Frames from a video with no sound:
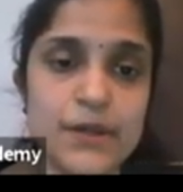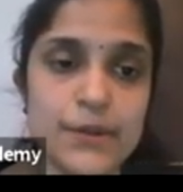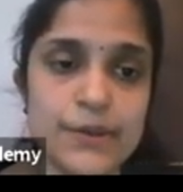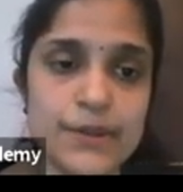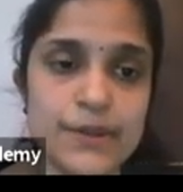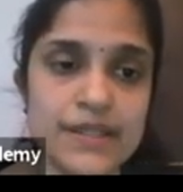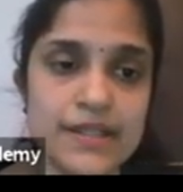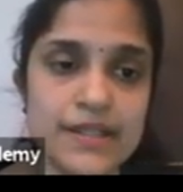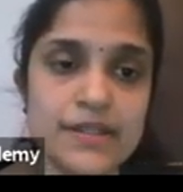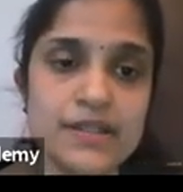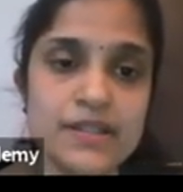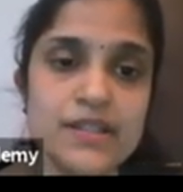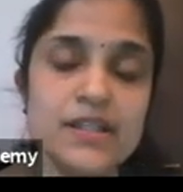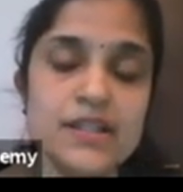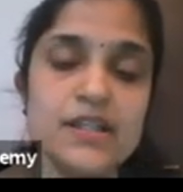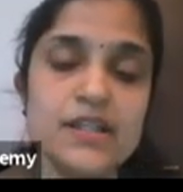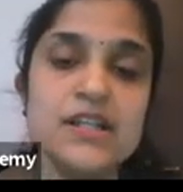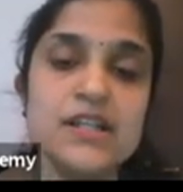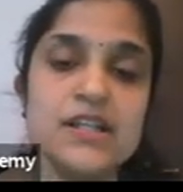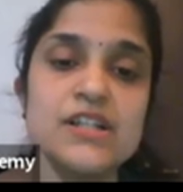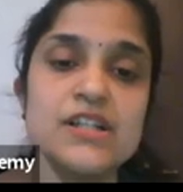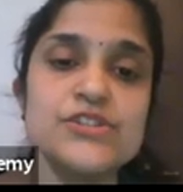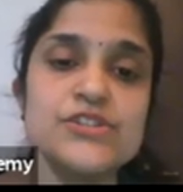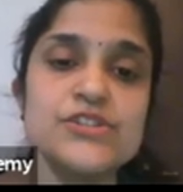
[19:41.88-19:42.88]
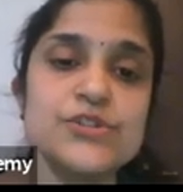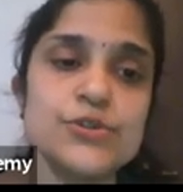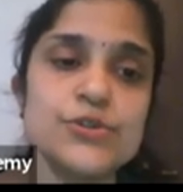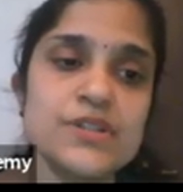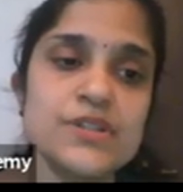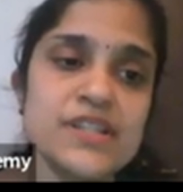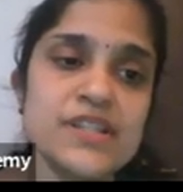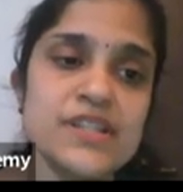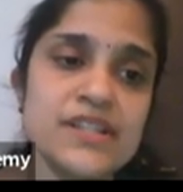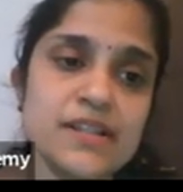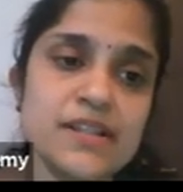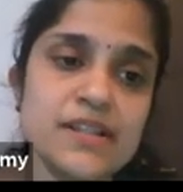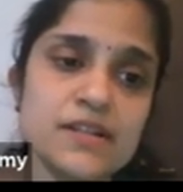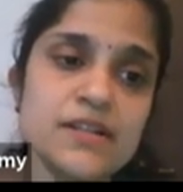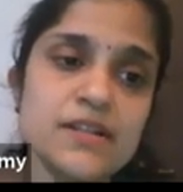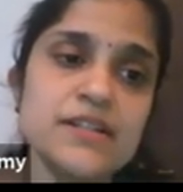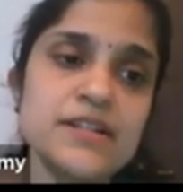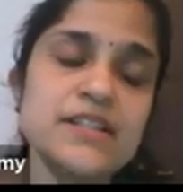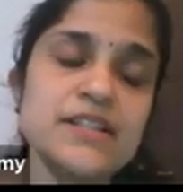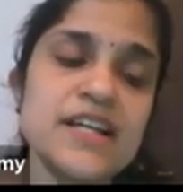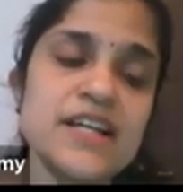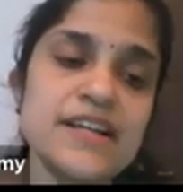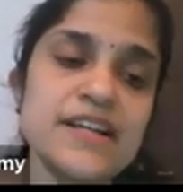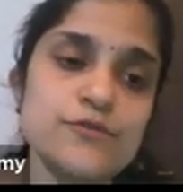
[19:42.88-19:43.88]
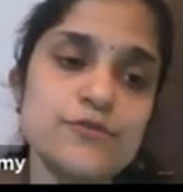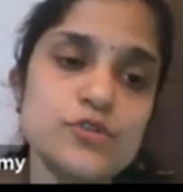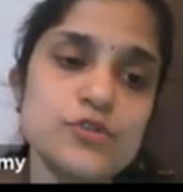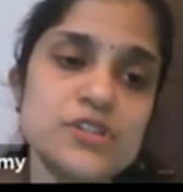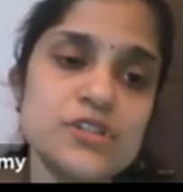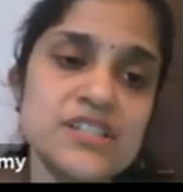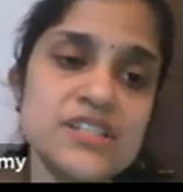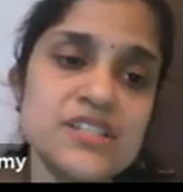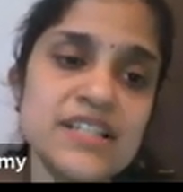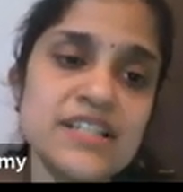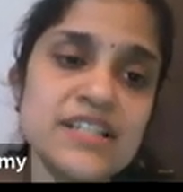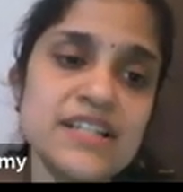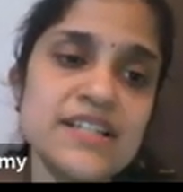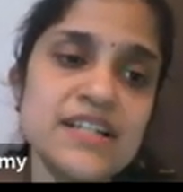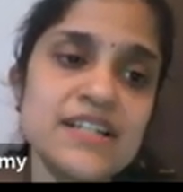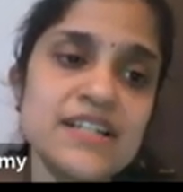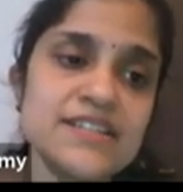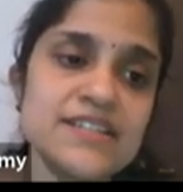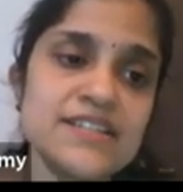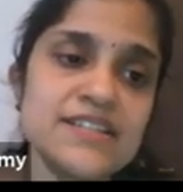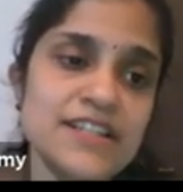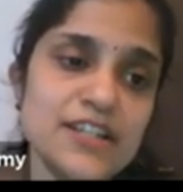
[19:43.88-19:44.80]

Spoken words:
Okay. So herein I would say that